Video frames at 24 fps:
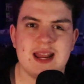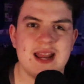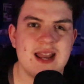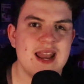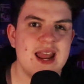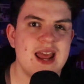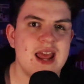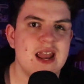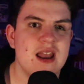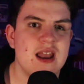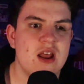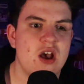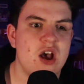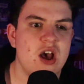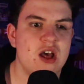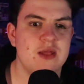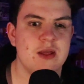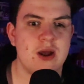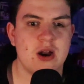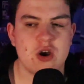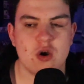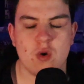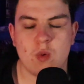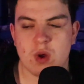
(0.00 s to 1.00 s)
And then
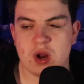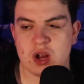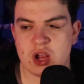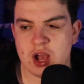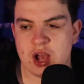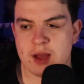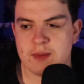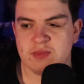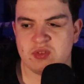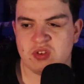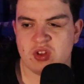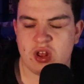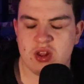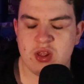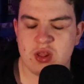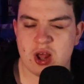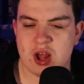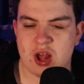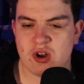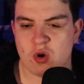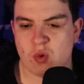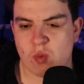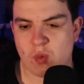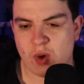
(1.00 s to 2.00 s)
another one comes,
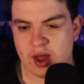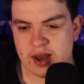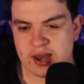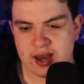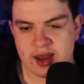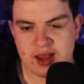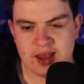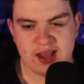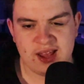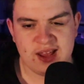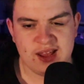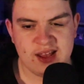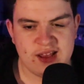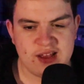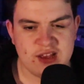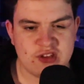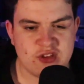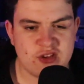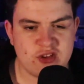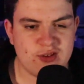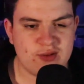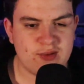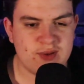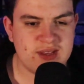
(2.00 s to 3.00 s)
another one.
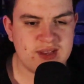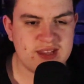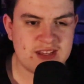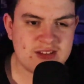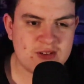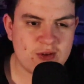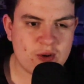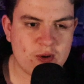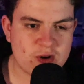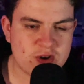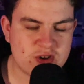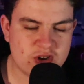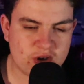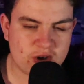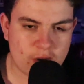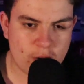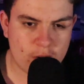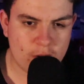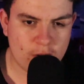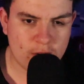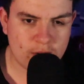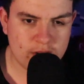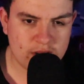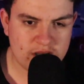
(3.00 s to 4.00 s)
Suzuki scores a
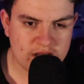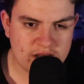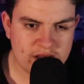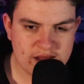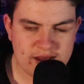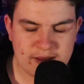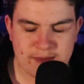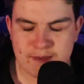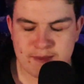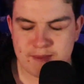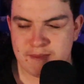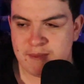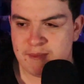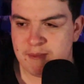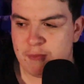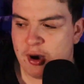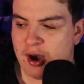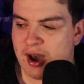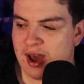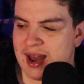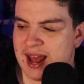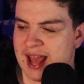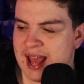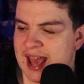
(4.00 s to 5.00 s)
goal.
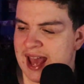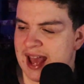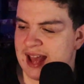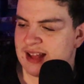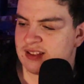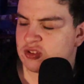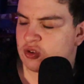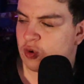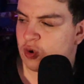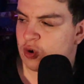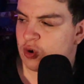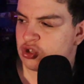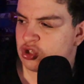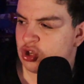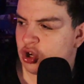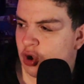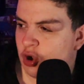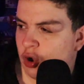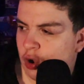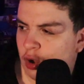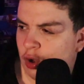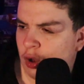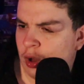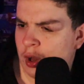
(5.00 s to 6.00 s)
Monahan scores a
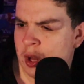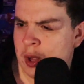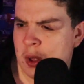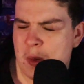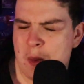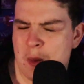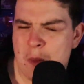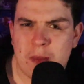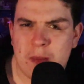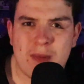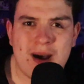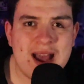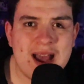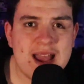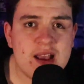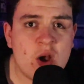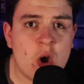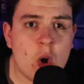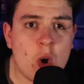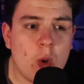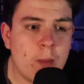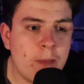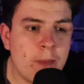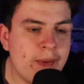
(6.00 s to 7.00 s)
goal.
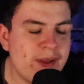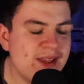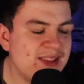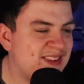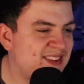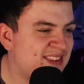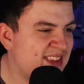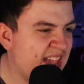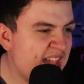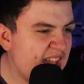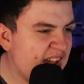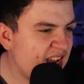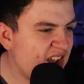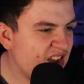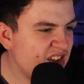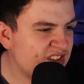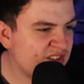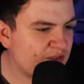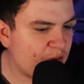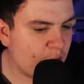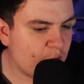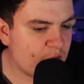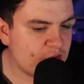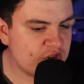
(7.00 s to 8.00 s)
Michael Pizzetta
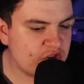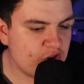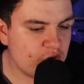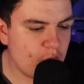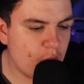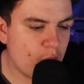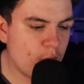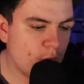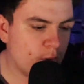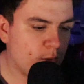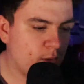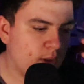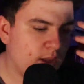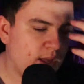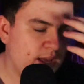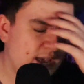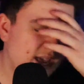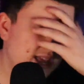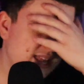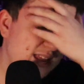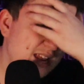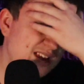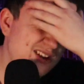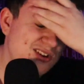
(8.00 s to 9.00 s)
scores a goal.
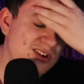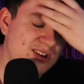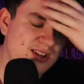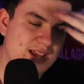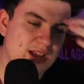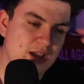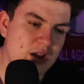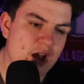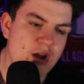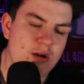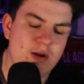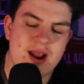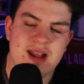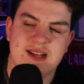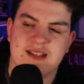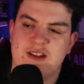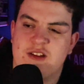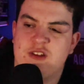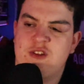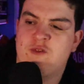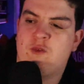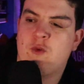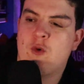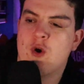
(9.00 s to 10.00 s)
And then you're like, all right,
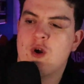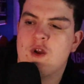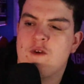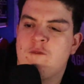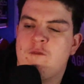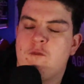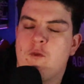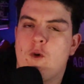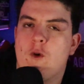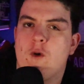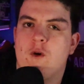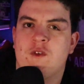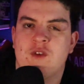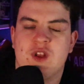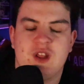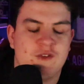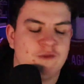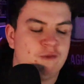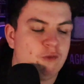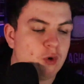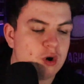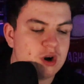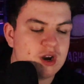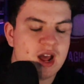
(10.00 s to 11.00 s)
it's 4-4,
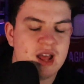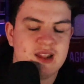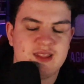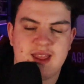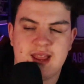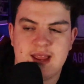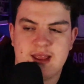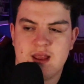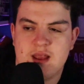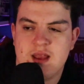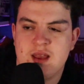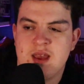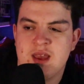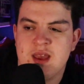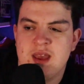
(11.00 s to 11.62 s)
4-0.